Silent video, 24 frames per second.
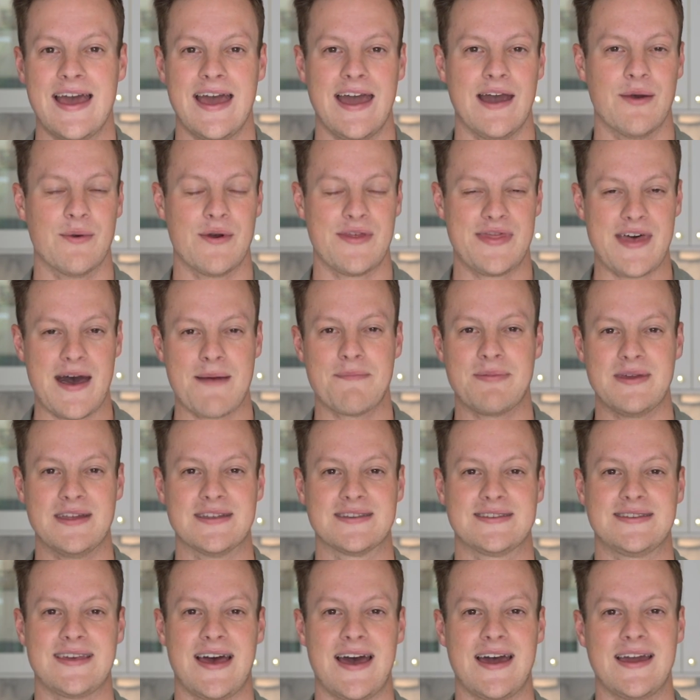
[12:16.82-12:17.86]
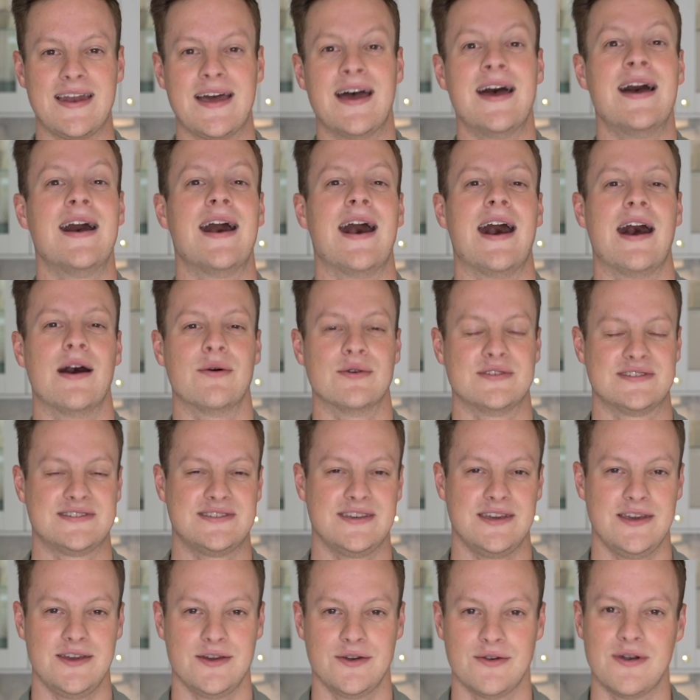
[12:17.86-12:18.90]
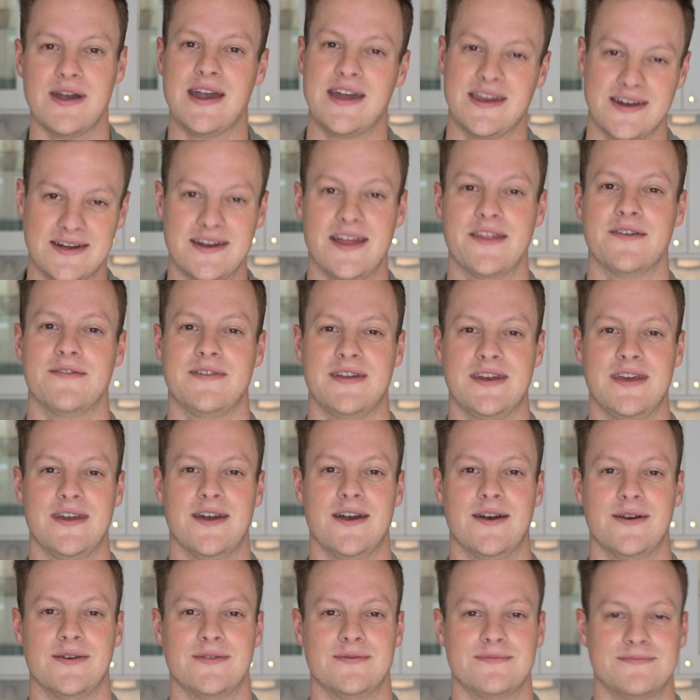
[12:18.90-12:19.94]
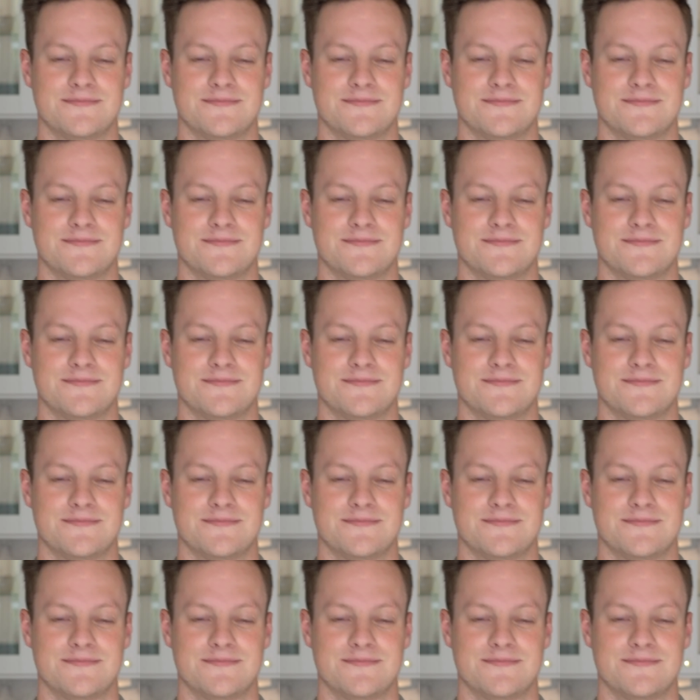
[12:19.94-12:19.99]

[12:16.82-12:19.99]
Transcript: And with that being said, I will see you in another video.